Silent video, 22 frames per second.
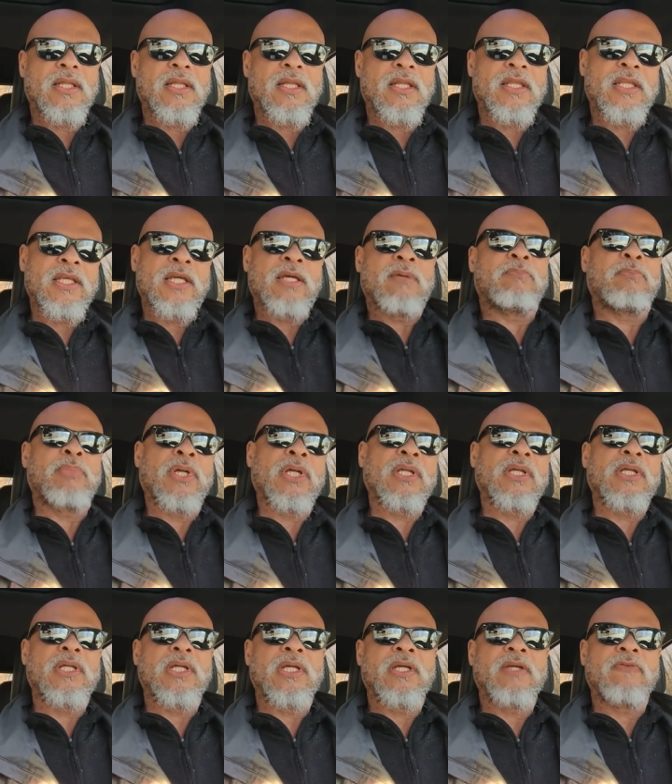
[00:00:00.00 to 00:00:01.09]
the
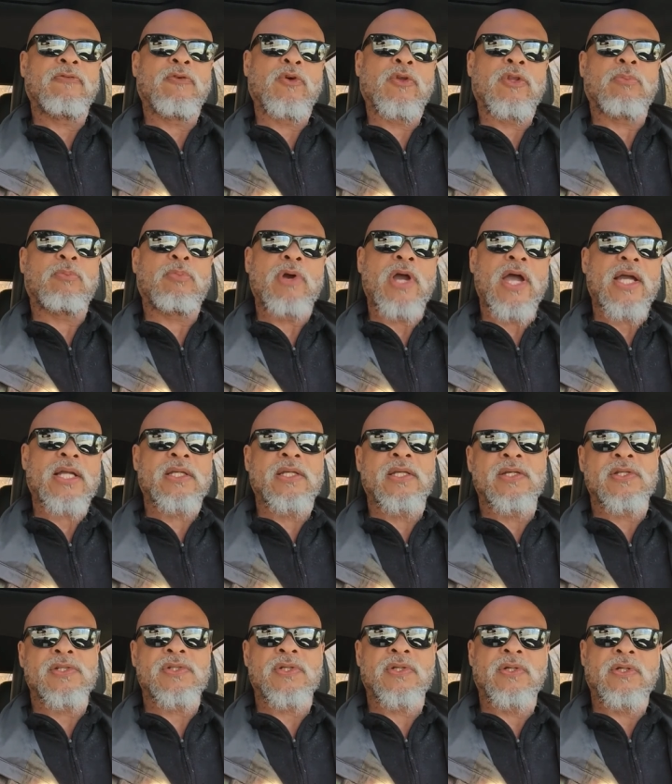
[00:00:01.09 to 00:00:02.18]
ability for the
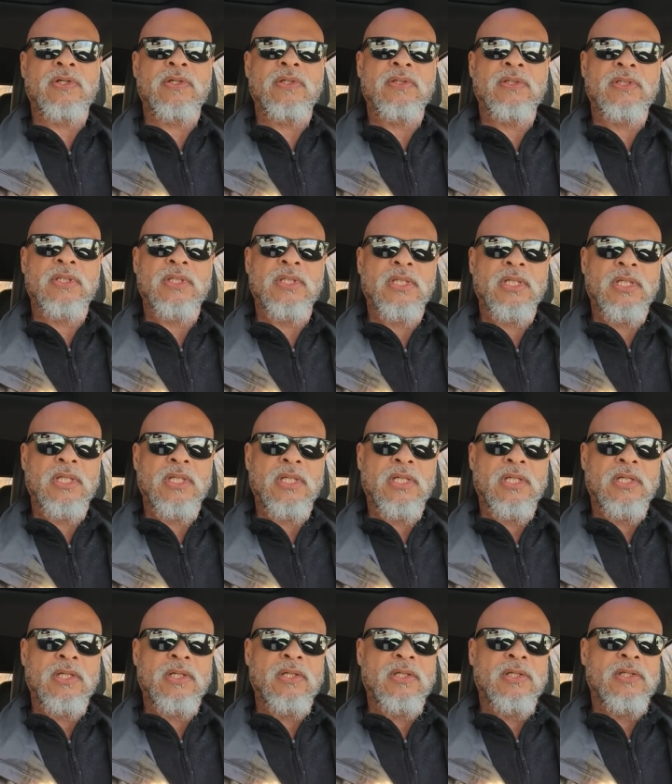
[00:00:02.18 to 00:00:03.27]
practitioner
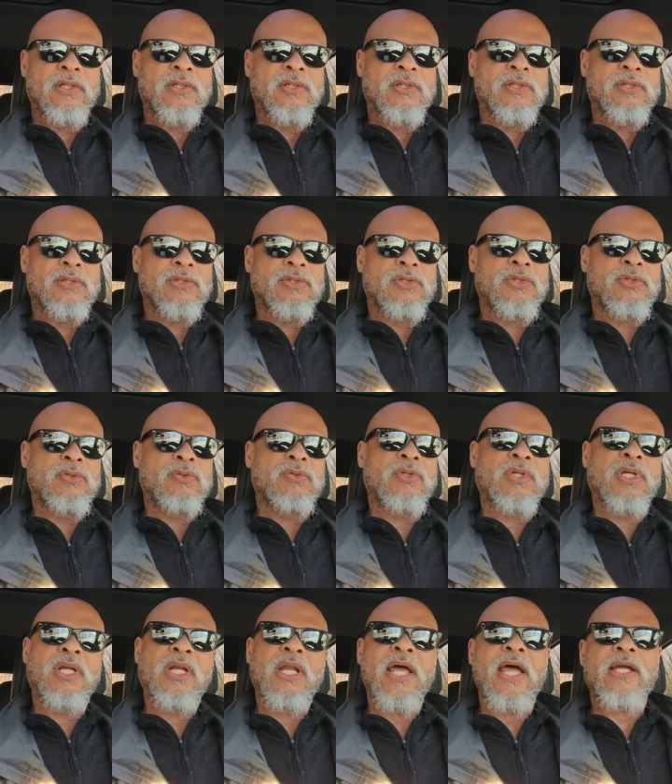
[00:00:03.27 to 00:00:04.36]
to
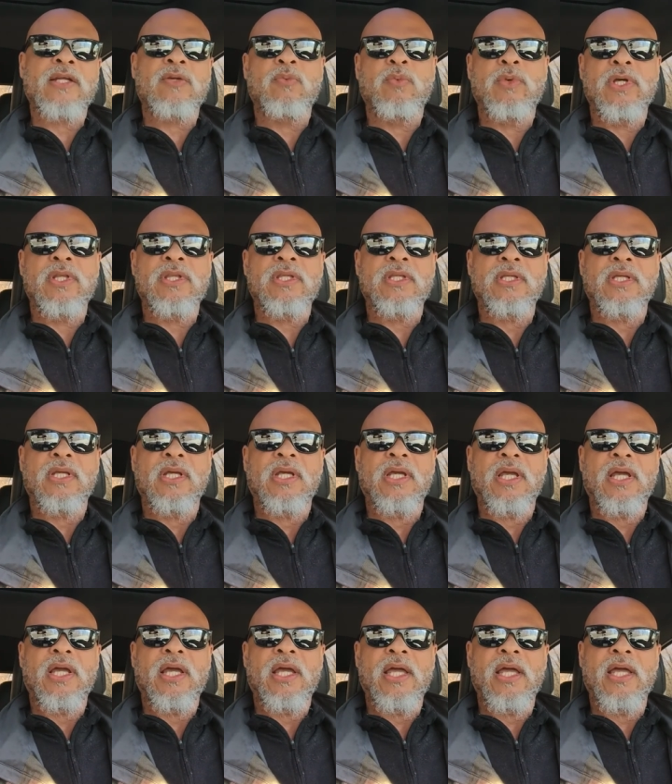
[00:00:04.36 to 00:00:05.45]
connect with
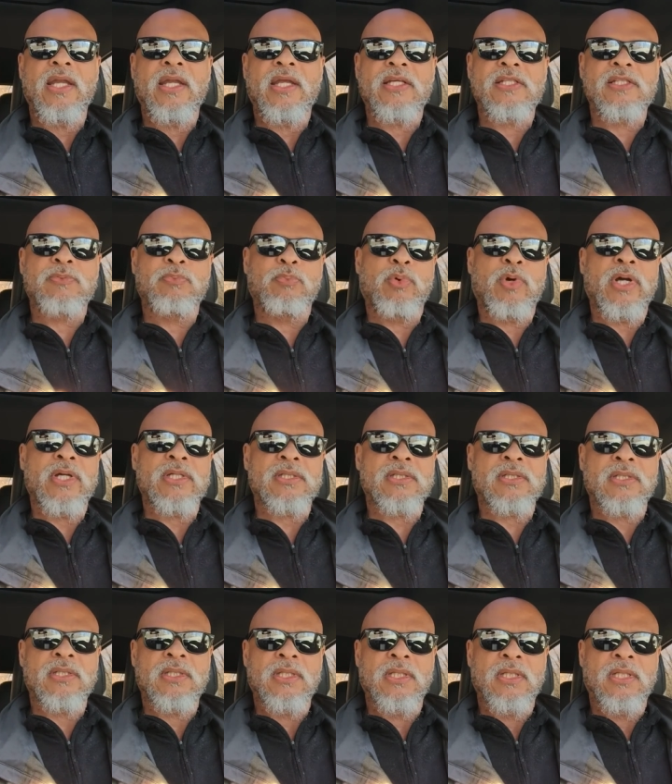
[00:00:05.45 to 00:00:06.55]
and
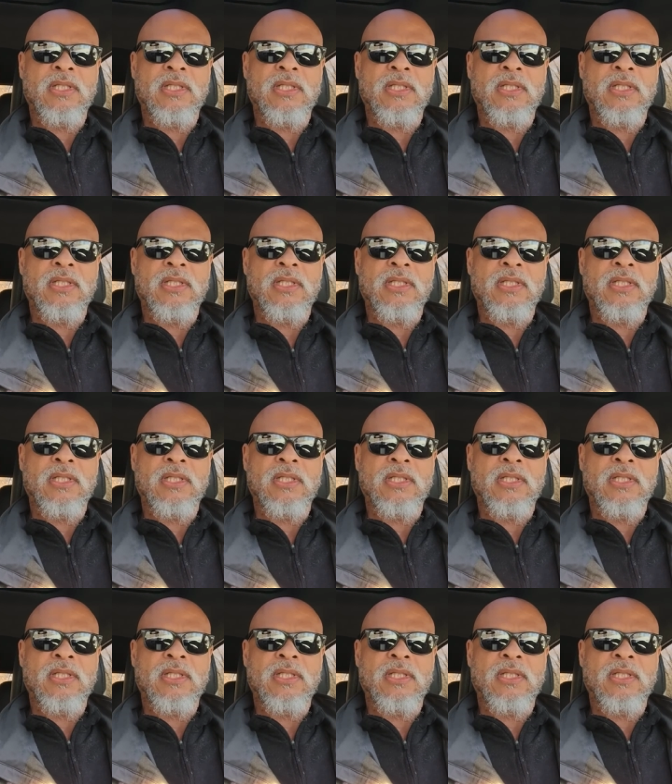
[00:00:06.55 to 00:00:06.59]
express